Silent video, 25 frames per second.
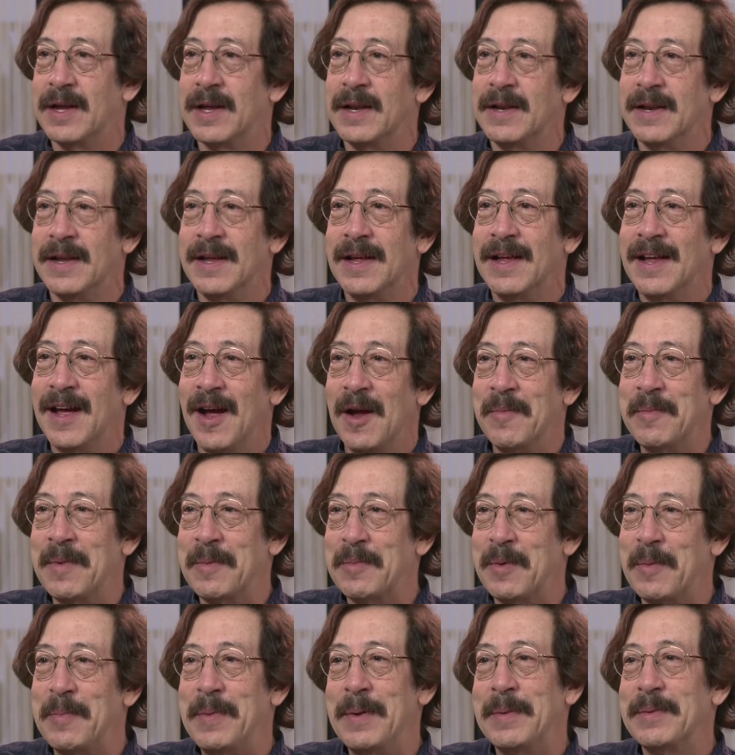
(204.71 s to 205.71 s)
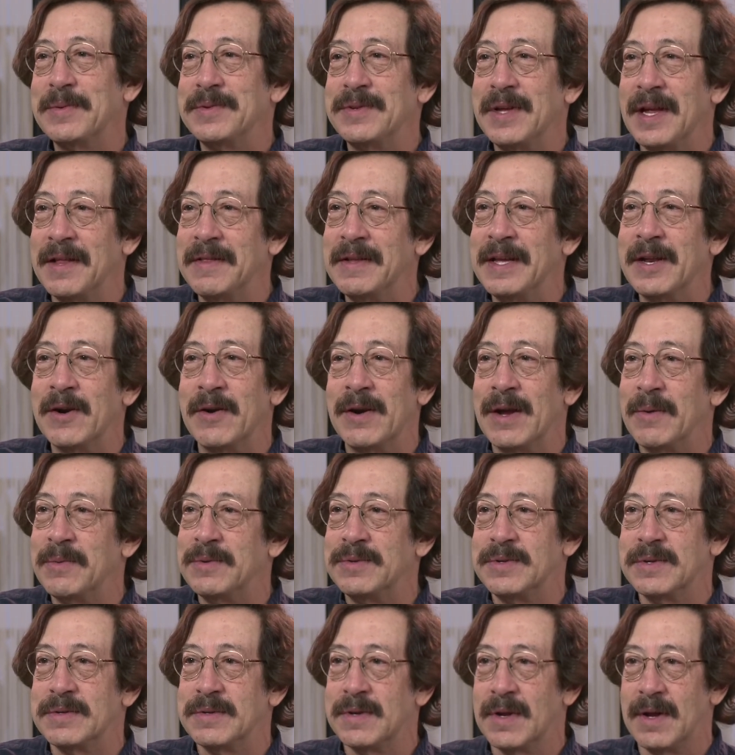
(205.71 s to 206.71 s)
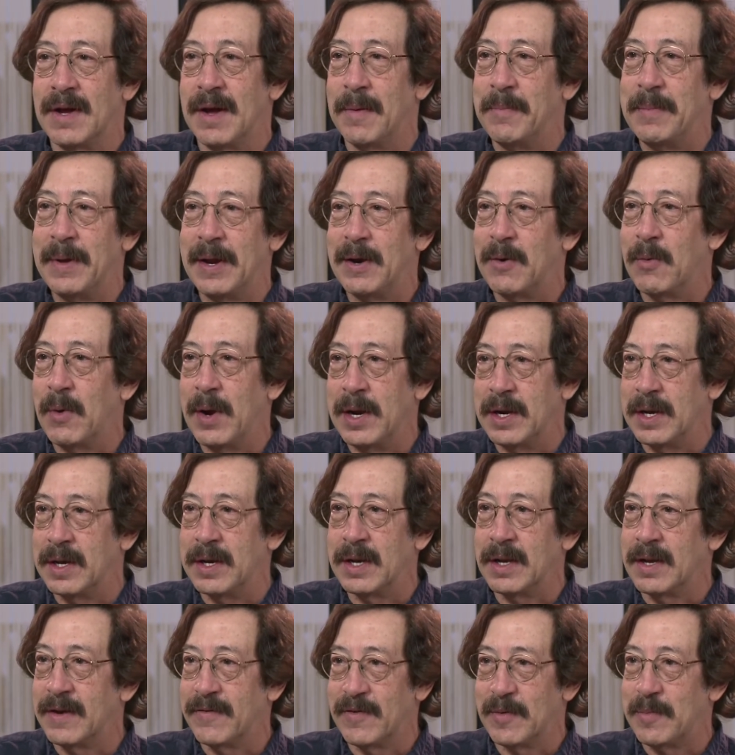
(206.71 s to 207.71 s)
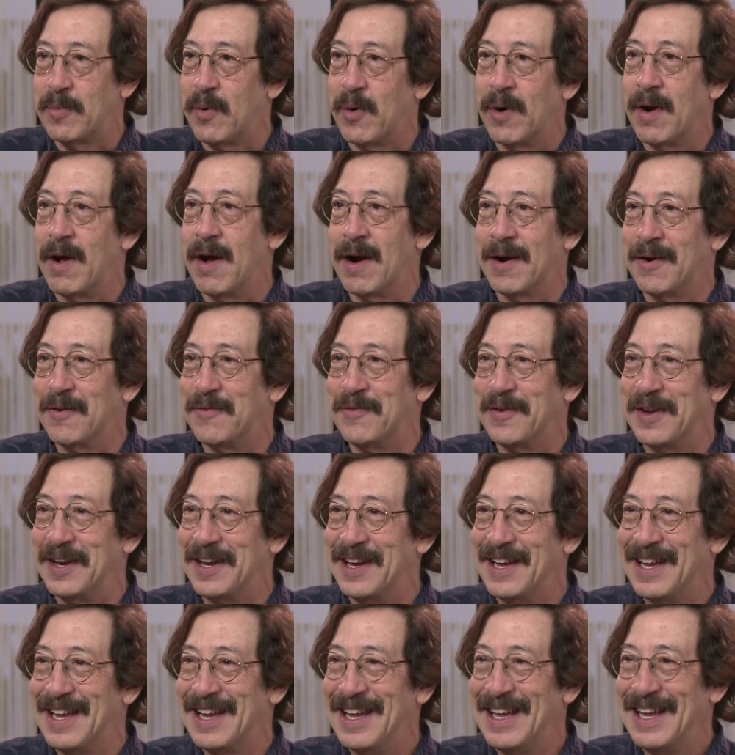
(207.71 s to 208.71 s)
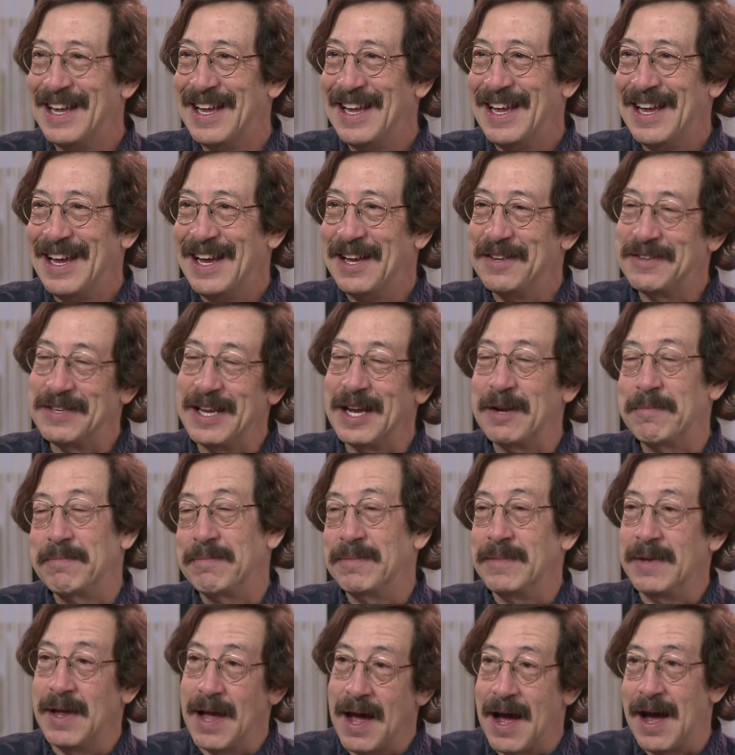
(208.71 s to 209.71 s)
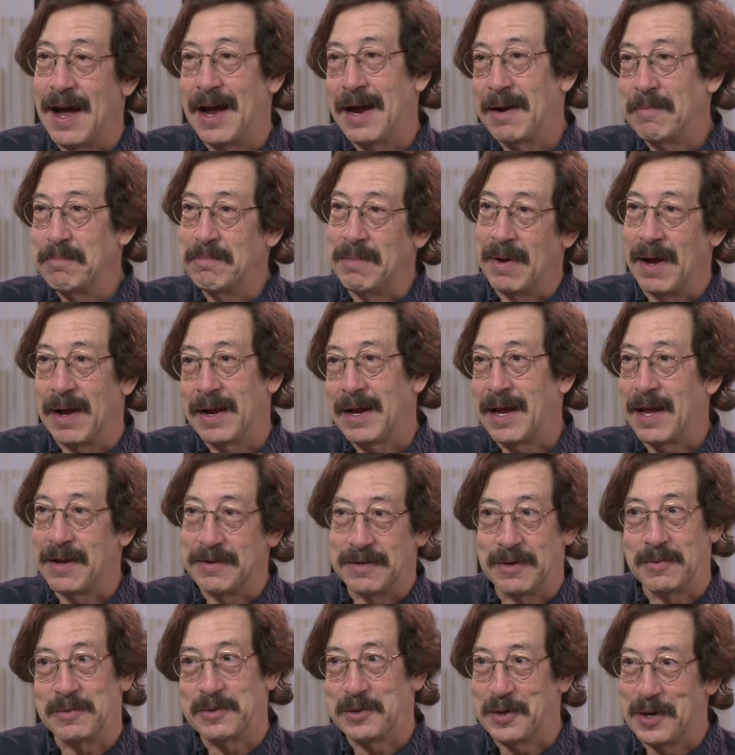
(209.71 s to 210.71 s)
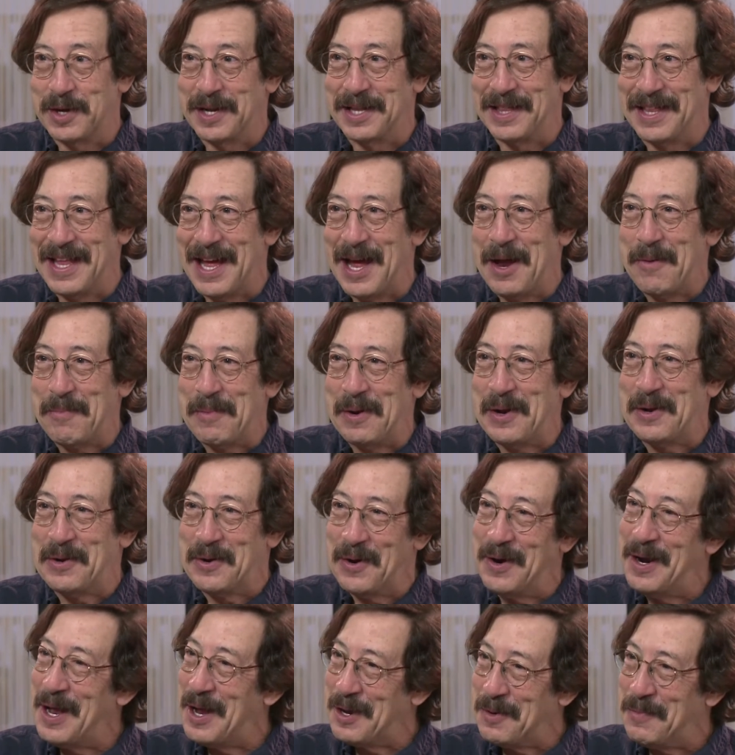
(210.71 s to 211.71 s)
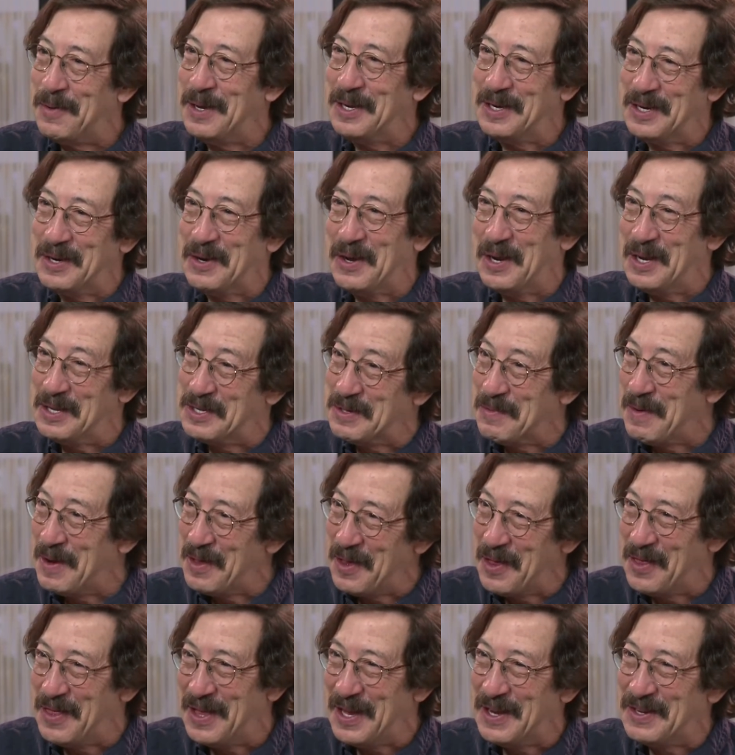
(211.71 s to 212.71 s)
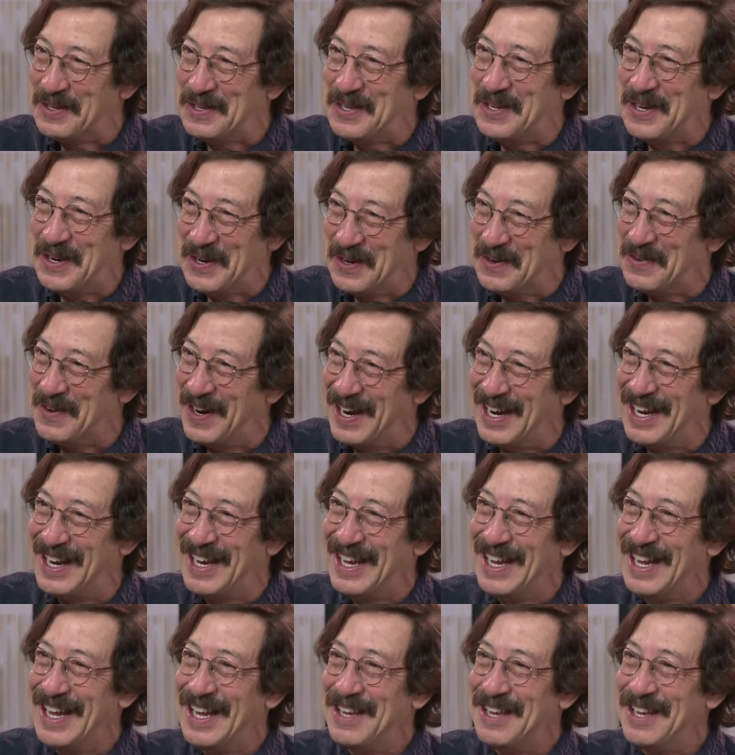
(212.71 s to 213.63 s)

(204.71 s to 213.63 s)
And I remember people saying the internet was just a better way to deliver pornography. Mm-hmm. It's like, yeah, I guess it was good at that, but it turned out to be good at some other things too, right?